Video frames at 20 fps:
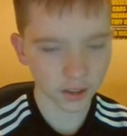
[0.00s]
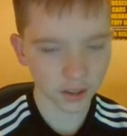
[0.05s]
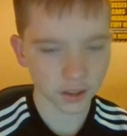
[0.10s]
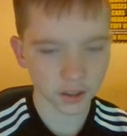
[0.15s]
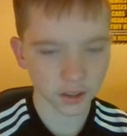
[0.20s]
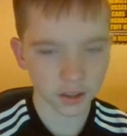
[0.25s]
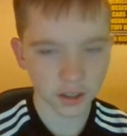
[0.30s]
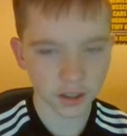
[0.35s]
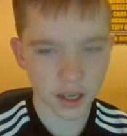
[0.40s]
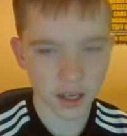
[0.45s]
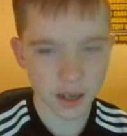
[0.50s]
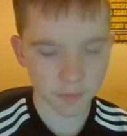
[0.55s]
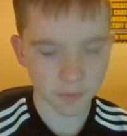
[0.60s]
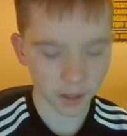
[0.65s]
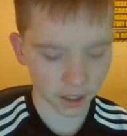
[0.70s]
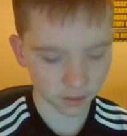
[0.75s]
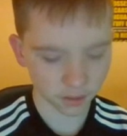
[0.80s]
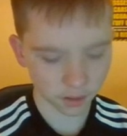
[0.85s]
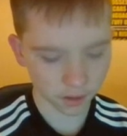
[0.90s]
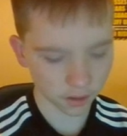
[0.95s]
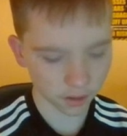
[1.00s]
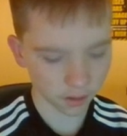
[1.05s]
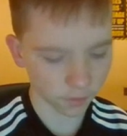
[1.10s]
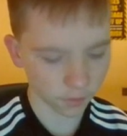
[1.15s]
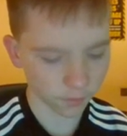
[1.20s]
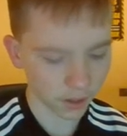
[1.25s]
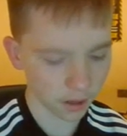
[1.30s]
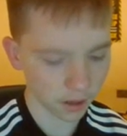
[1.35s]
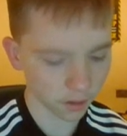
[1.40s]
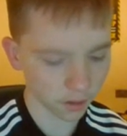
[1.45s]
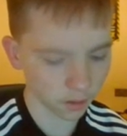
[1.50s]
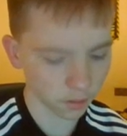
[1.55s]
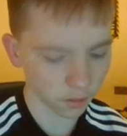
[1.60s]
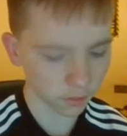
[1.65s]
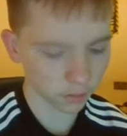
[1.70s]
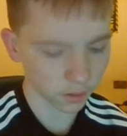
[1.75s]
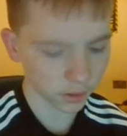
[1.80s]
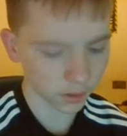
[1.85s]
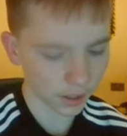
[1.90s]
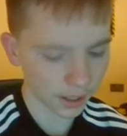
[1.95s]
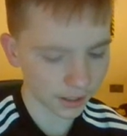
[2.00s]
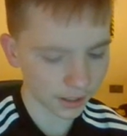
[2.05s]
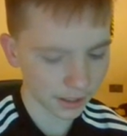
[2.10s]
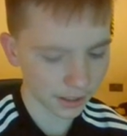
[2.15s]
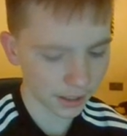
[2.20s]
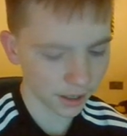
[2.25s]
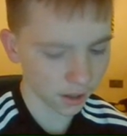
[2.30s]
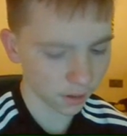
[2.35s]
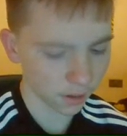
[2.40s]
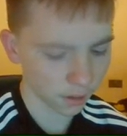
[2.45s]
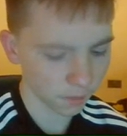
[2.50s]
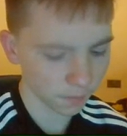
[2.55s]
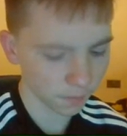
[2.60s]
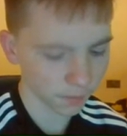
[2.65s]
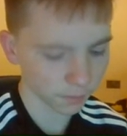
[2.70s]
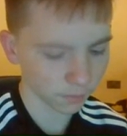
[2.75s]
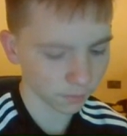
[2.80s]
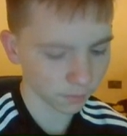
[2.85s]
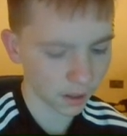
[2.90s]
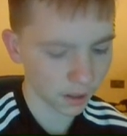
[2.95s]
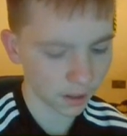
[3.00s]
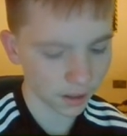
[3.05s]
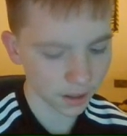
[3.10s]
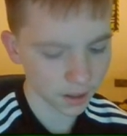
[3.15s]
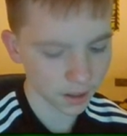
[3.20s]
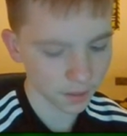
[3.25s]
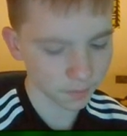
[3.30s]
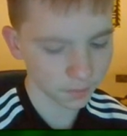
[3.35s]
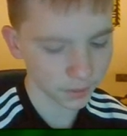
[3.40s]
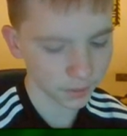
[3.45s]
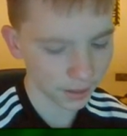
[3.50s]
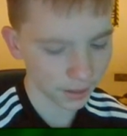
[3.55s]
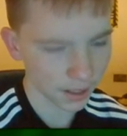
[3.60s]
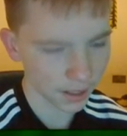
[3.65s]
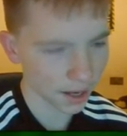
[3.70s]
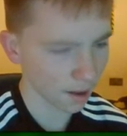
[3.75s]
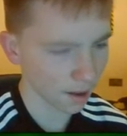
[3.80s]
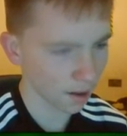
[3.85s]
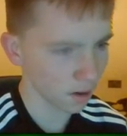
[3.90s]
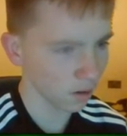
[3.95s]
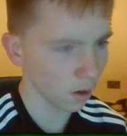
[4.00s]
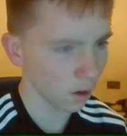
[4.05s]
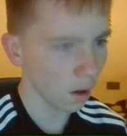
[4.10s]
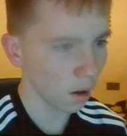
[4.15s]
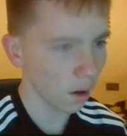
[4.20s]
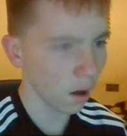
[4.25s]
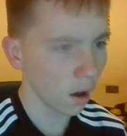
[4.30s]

let's keep last night for everyone, saying hell, night, plane.